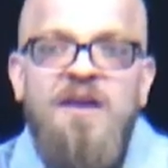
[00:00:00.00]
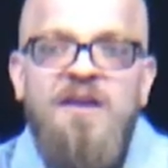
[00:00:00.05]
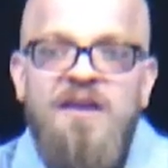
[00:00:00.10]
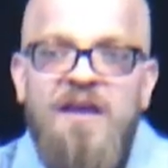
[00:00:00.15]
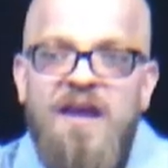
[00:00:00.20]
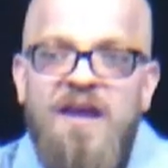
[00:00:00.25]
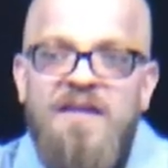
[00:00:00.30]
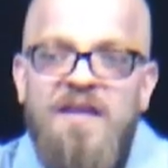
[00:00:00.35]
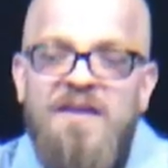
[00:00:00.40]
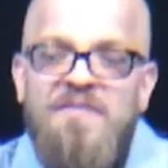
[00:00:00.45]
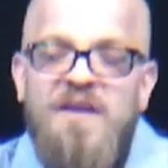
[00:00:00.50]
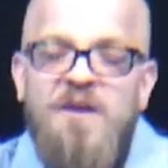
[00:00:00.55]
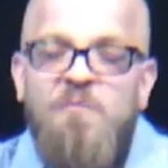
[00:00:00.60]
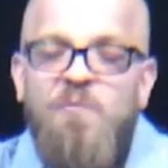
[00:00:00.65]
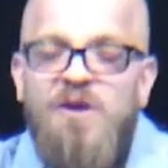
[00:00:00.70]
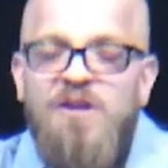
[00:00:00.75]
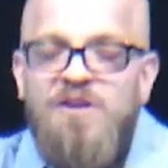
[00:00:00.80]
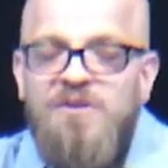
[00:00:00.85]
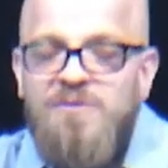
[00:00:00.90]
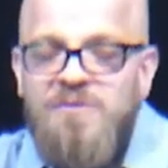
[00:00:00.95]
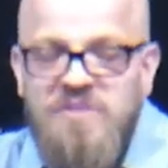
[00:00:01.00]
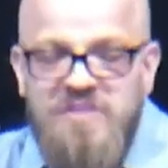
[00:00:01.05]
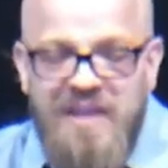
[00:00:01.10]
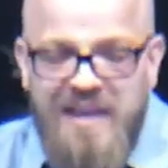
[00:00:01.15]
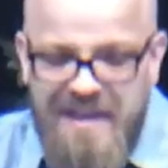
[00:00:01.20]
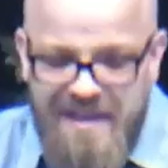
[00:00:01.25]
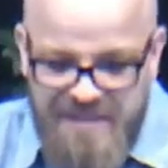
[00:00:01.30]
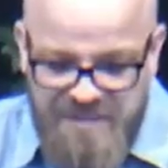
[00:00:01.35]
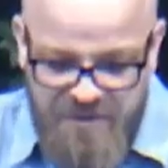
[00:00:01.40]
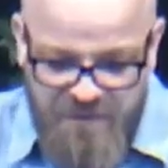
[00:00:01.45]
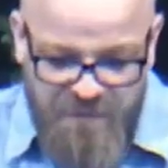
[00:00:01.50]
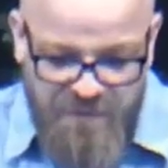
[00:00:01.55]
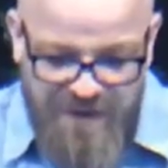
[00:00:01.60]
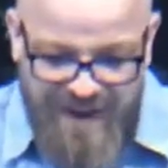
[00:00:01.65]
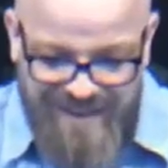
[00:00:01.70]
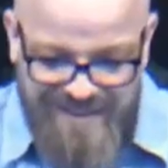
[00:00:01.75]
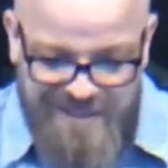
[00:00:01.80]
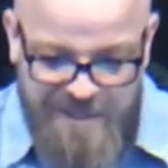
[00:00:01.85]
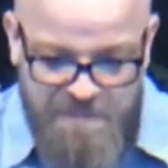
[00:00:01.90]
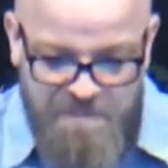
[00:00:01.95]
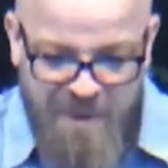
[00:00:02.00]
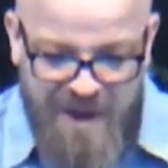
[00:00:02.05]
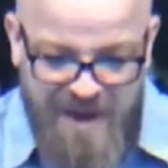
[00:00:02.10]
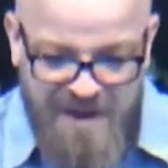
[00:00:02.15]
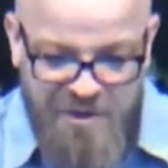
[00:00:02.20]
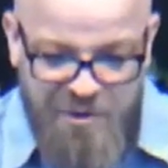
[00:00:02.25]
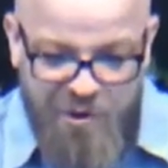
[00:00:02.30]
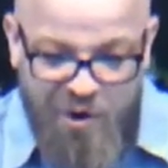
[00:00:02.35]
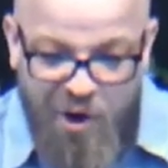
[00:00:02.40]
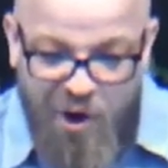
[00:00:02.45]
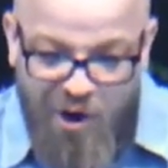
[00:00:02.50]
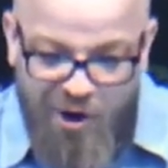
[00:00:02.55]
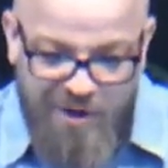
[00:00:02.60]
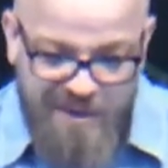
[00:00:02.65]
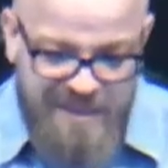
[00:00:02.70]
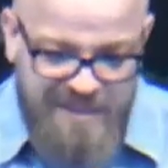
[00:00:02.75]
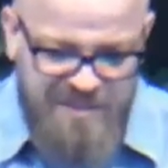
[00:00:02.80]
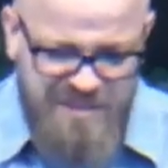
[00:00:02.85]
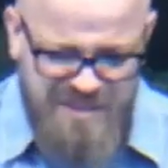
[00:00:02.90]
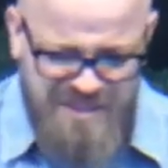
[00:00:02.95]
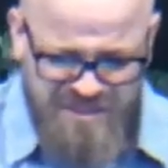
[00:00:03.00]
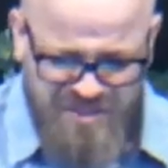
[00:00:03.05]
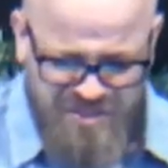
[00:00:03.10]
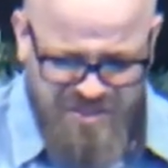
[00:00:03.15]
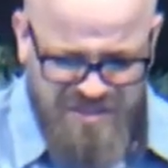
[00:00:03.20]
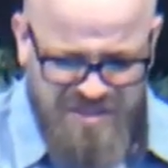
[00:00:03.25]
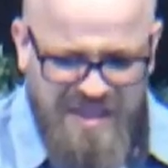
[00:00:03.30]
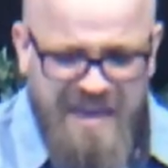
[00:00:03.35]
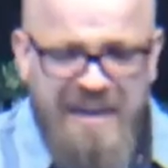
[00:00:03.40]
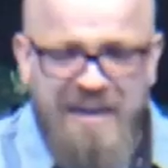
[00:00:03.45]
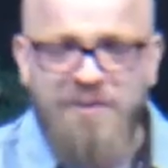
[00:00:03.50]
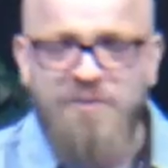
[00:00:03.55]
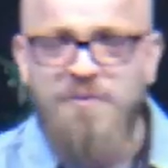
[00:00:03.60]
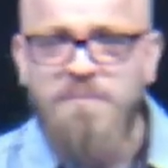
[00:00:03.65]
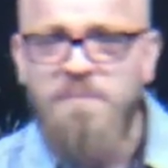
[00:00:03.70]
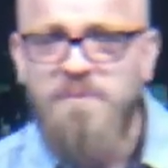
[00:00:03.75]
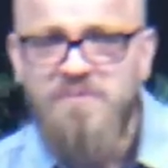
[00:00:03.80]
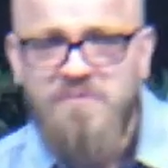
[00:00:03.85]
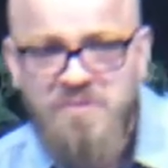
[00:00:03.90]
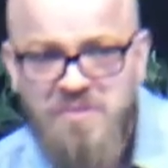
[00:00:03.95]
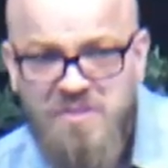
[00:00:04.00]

and then what you say is affected by your heart. It's this terrible